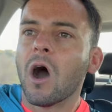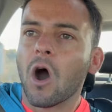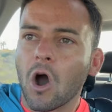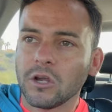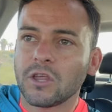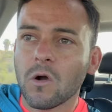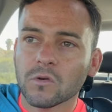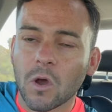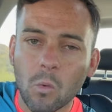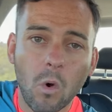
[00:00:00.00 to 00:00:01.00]
I don't
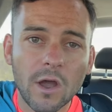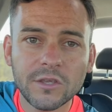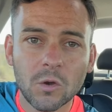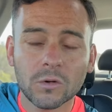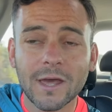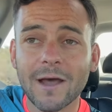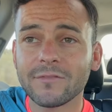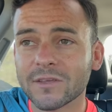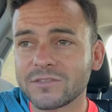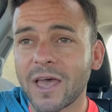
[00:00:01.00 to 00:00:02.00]
know what you would have
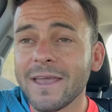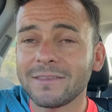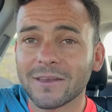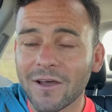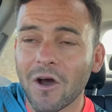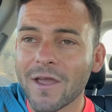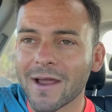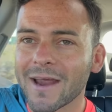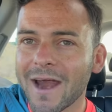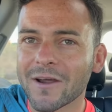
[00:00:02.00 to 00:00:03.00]
to say to the hire
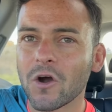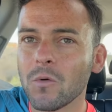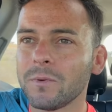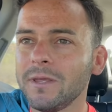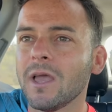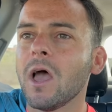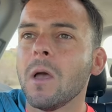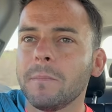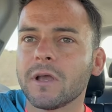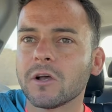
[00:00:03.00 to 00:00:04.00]
car company,
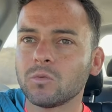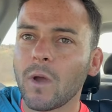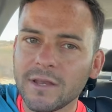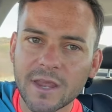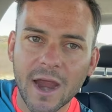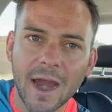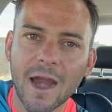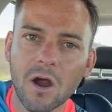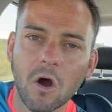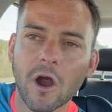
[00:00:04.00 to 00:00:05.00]
because when you
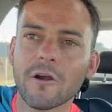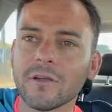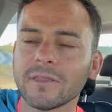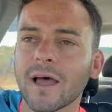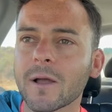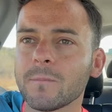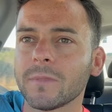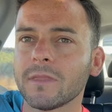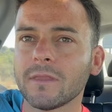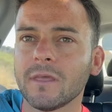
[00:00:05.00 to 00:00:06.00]
are hiring that
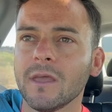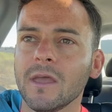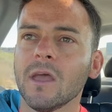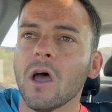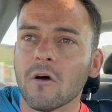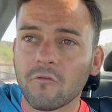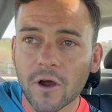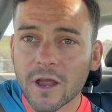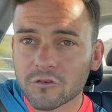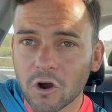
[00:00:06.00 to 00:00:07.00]
for
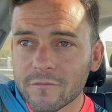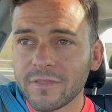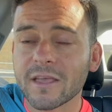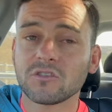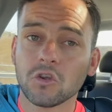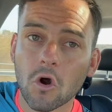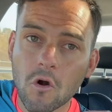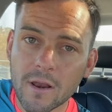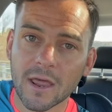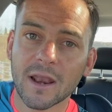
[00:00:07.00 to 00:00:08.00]
your driving test, you're
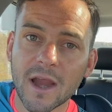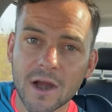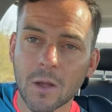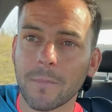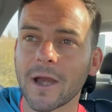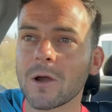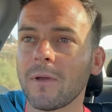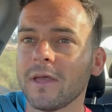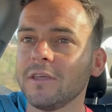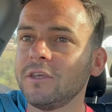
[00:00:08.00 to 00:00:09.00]
on a learner
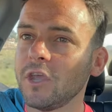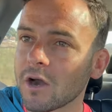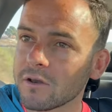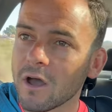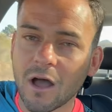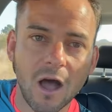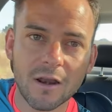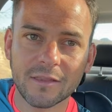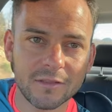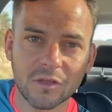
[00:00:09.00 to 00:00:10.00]
permit. You're not on
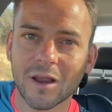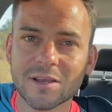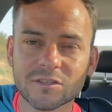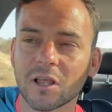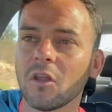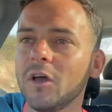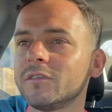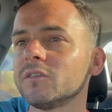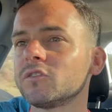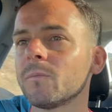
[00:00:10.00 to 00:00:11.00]
an international
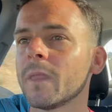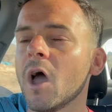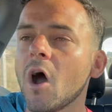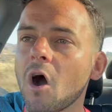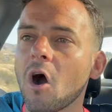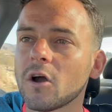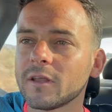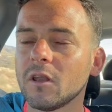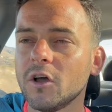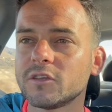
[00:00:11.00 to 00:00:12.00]
license or
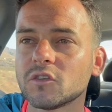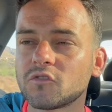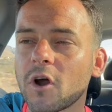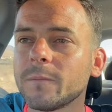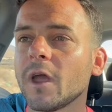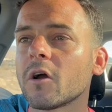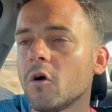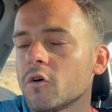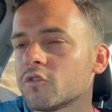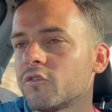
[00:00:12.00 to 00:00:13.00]
the license from your
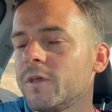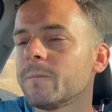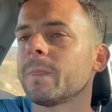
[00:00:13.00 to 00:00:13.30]
country.